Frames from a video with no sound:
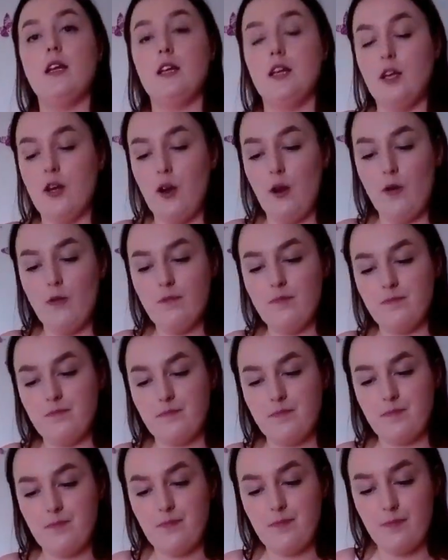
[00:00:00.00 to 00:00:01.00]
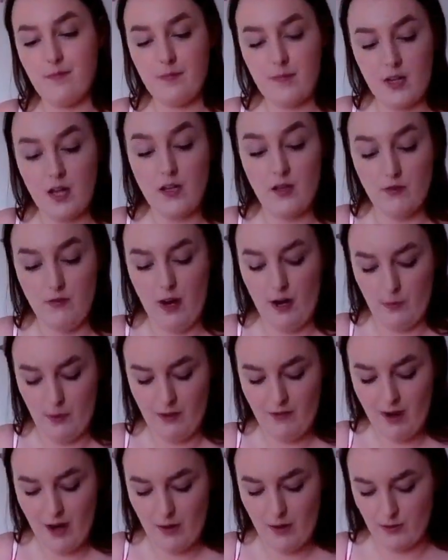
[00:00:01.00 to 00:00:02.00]
you know, the right way
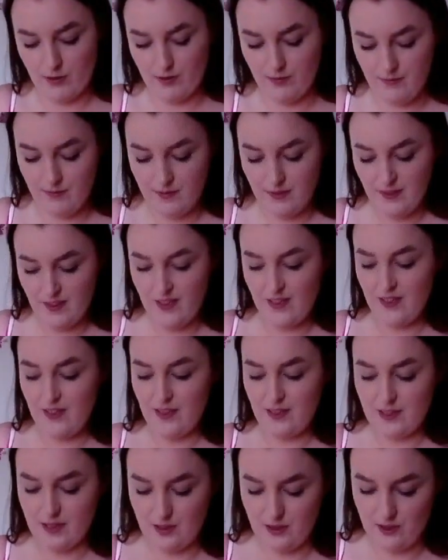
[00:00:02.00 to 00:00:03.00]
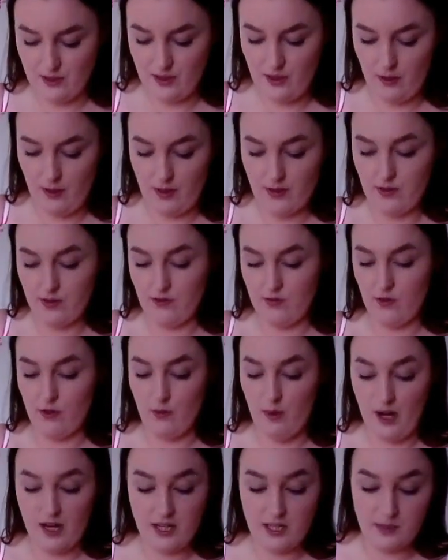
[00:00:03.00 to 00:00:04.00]
around. Because, you know, I don't even know
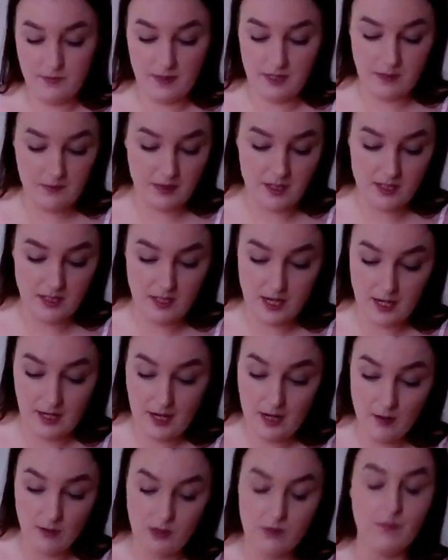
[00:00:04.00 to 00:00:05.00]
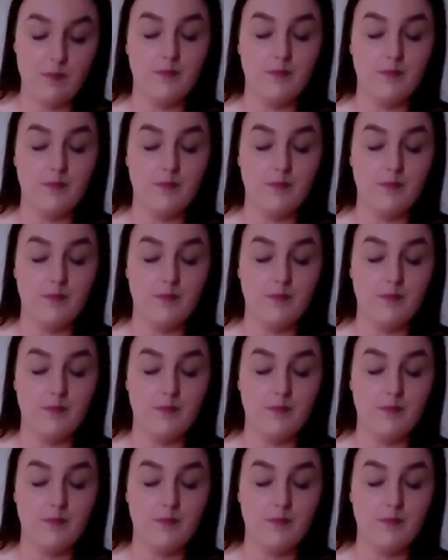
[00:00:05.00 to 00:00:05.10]
why it's meant to be inside out.